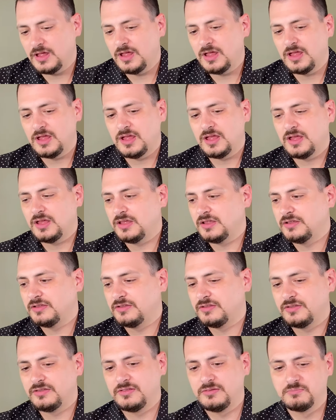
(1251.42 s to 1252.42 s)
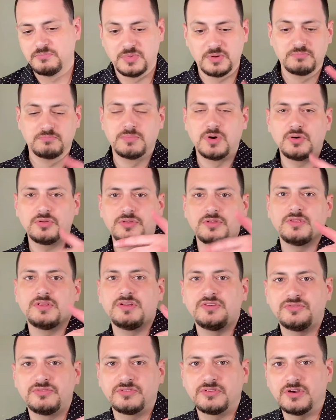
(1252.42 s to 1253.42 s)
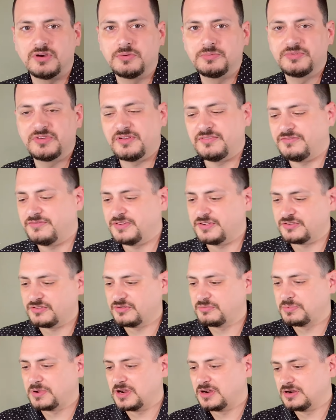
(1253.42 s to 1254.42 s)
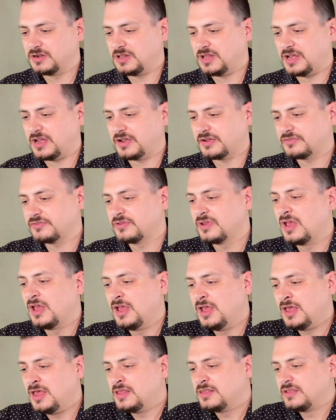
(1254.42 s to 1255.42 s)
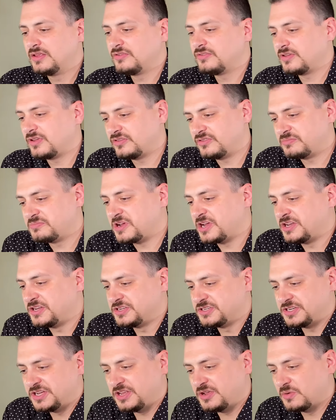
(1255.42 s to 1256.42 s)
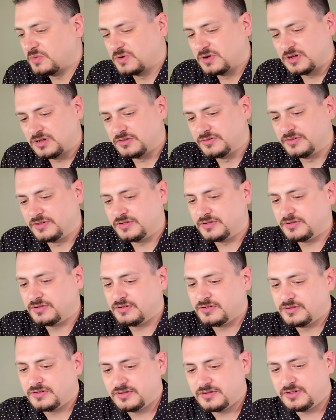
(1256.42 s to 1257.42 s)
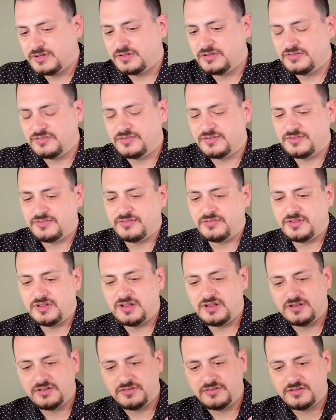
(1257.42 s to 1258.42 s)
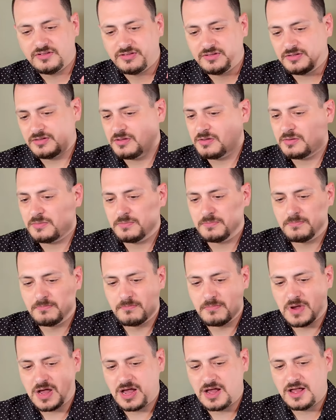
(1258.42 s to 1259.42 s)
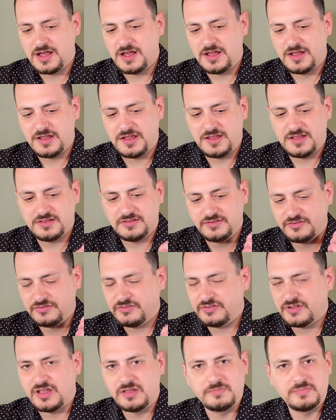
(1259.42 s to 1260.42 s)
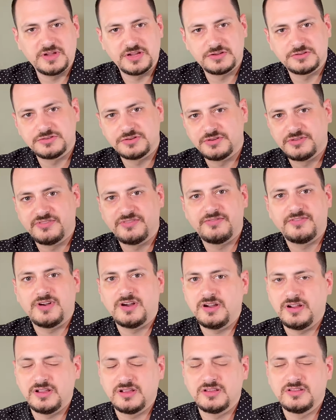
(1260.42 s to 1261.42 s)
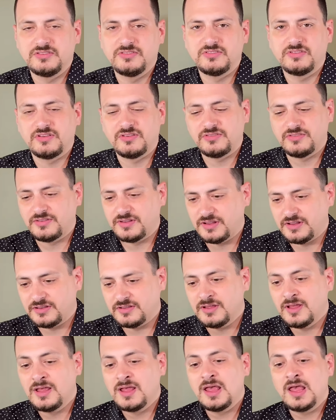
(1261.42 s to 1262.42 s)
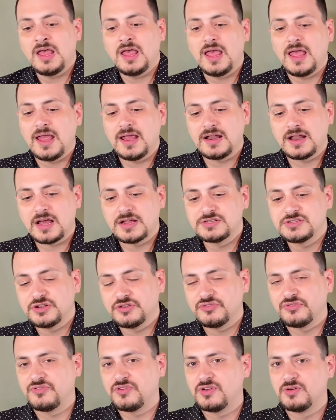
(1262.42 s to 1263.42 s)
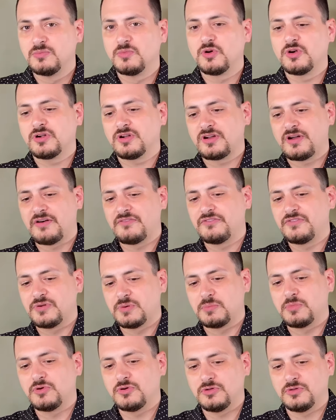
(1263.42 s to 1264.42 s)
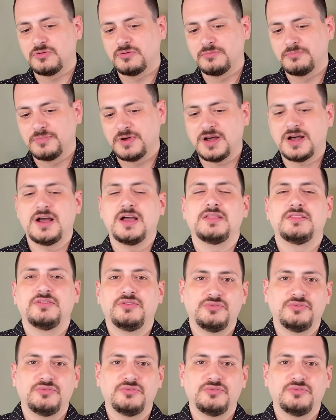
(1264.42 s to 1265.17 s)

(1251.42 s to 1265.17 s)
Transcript: And but both of these scopes have fixed parallax. This gets my cheek weld consistent. My sight picture is very consistent, and I just feel more comfortable behind